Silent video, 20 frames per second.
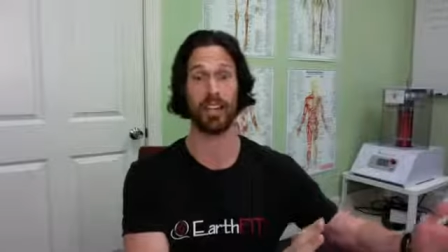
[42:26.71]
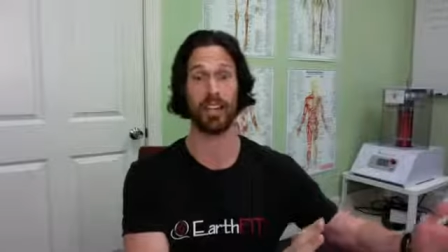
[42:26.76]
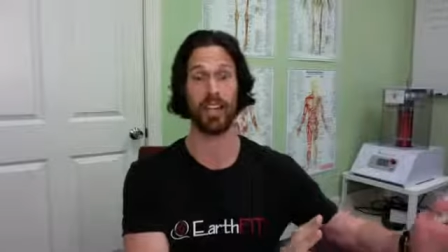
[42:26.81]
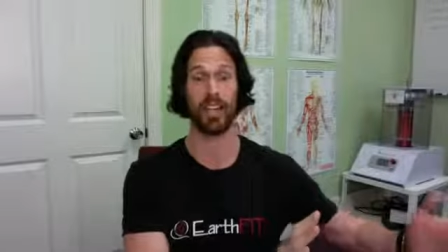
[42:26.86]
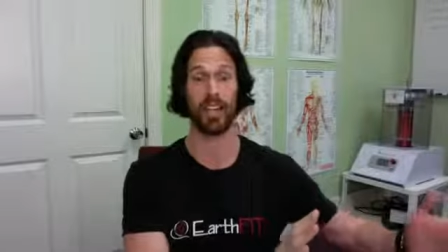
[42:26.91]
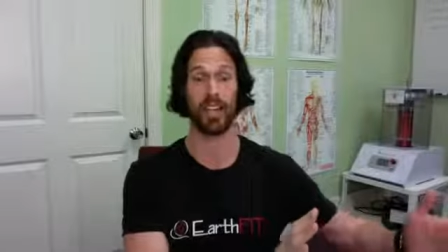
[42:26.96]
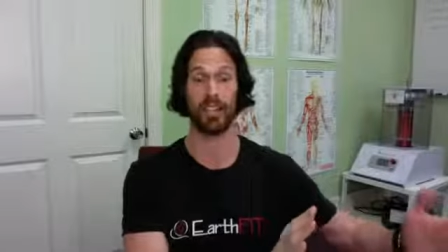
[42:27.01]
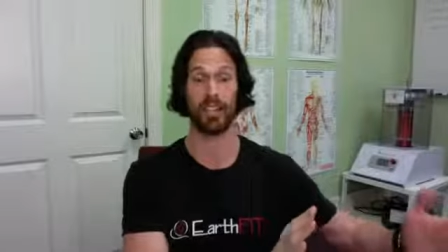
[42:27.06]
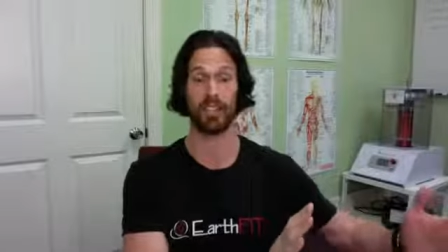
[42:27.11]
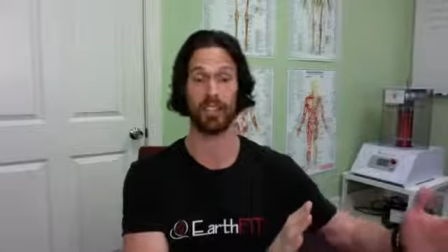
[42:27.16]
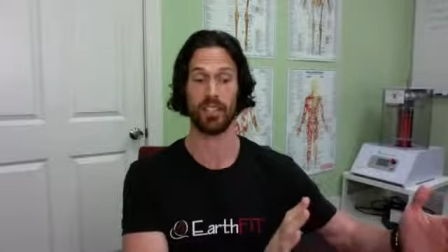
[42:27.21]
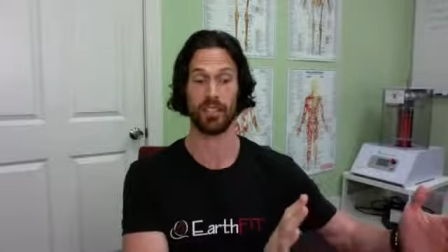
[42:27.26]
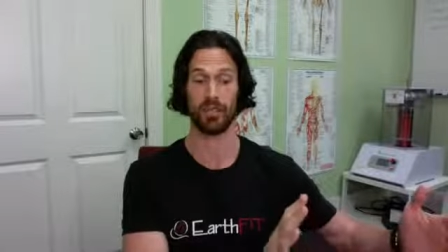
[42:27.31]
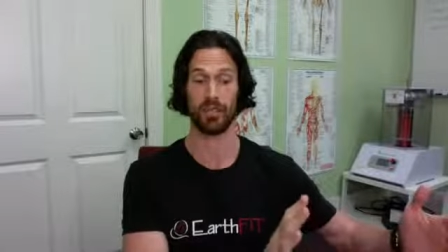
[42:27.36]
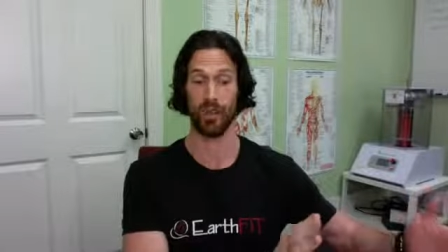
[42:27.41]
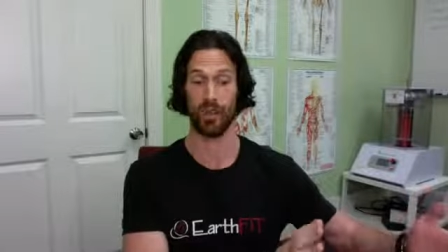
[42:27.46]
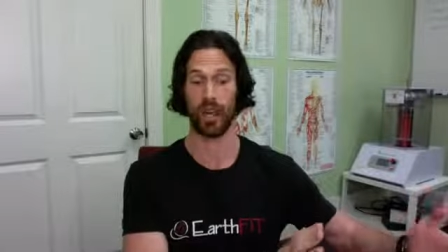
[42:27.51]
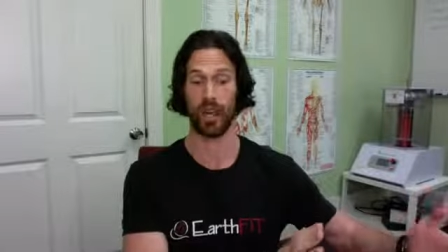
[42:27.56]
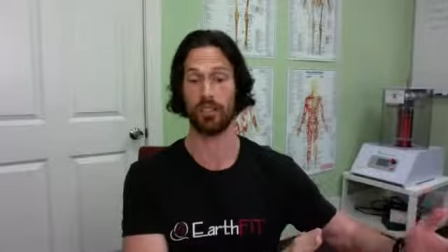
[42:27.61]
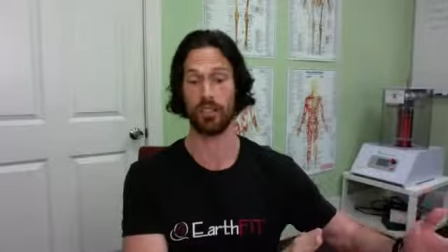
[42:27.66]
And
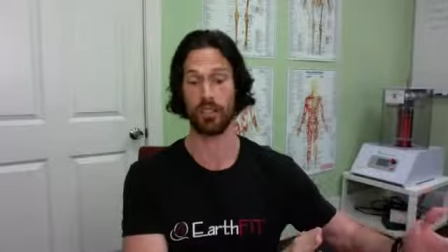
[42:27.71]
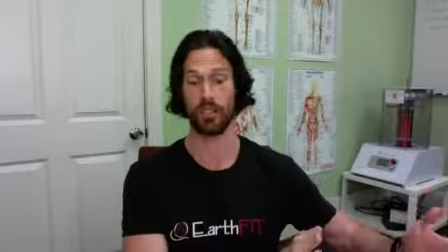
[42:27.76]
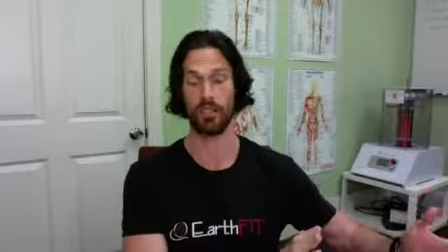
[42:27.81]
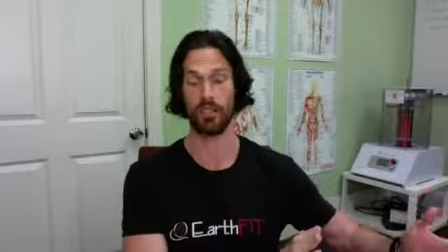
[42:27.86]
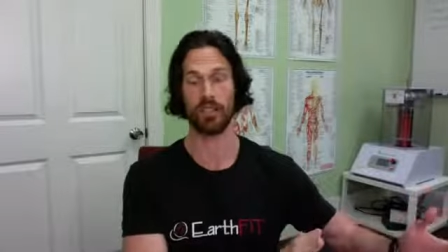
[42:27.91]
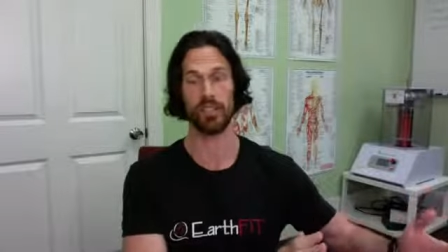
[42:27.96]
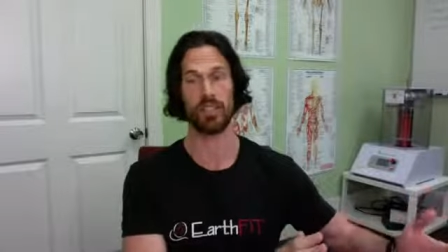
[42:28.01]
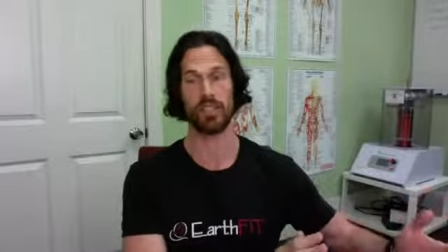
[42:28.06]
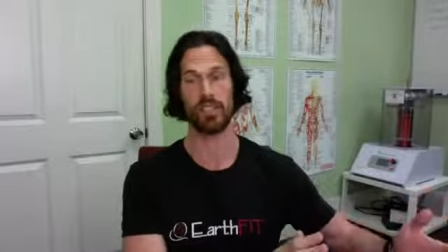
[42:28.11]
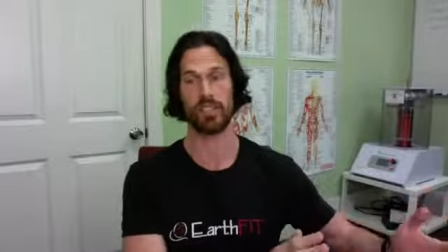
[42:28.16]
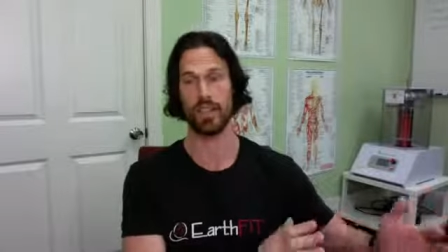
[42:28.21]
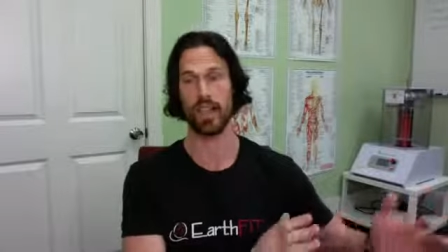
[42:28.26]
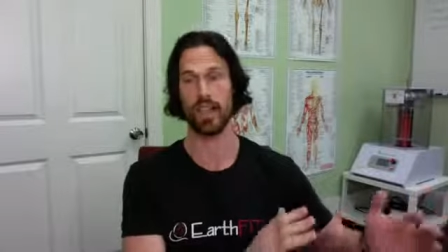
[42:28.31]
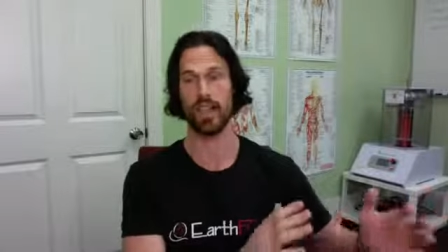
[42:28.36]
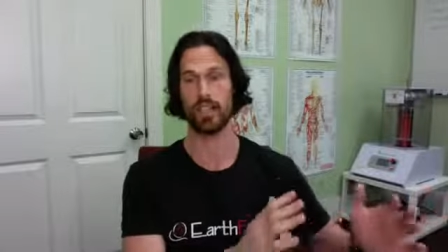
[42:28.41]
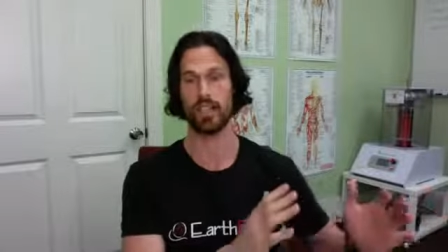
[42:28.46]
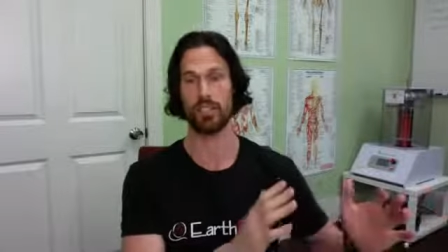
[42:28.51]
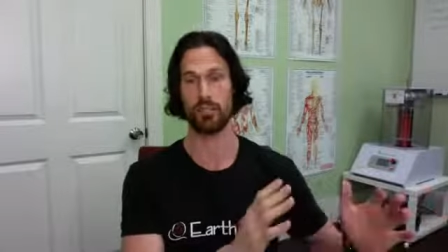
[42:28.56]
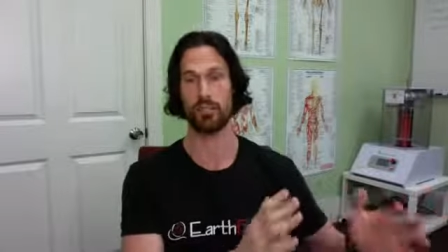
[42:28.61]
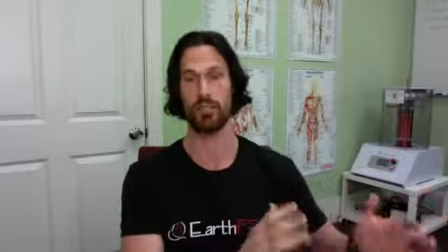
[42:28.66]
what I've learned is
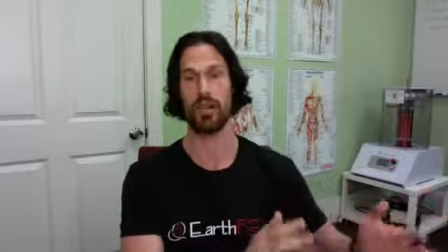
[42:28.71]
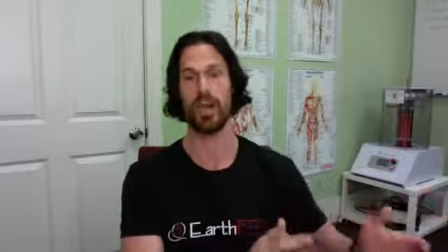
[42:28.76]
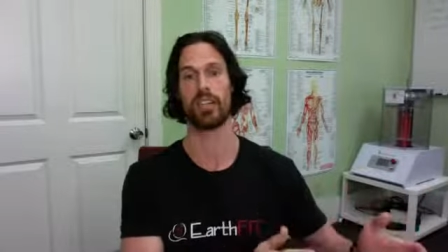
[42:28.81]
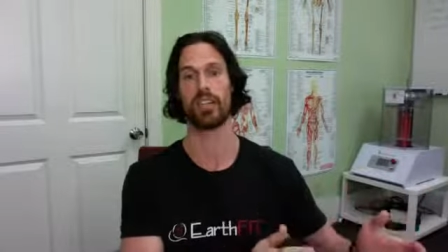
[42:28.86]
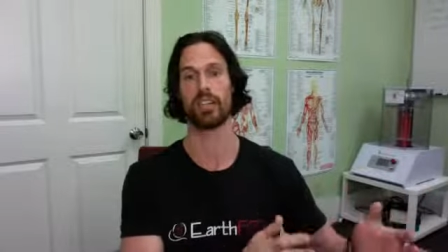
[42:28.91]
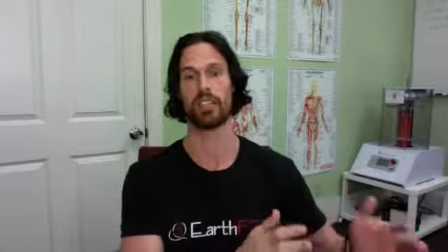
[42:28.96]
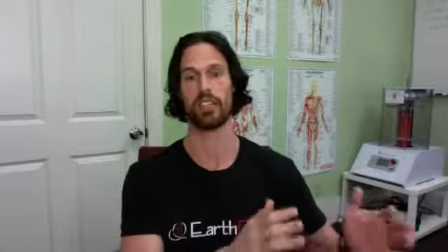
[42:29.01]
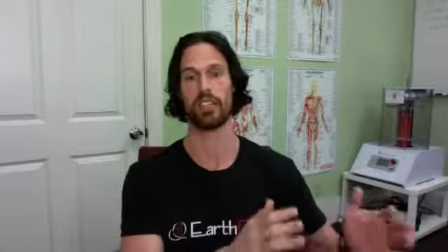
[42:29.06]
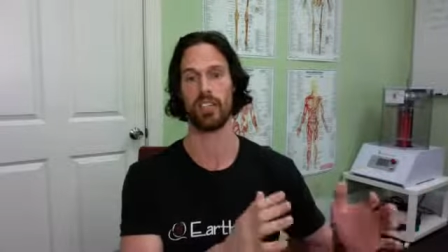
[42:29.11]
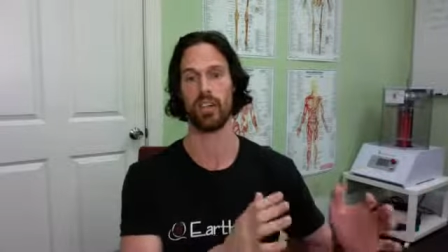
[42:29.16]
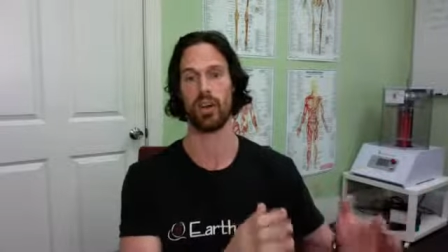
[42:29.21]
that it's better to